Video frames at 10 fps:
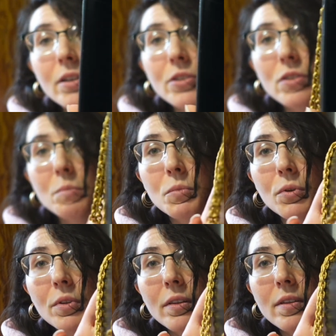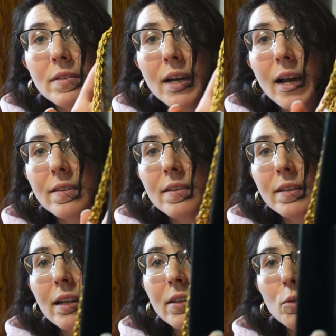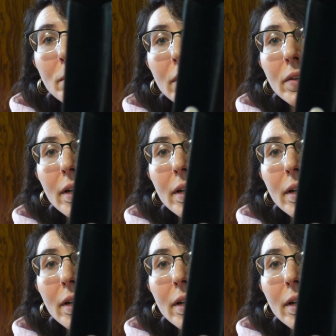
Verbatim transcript: it's just smooth on the sides. It's got a little bit of a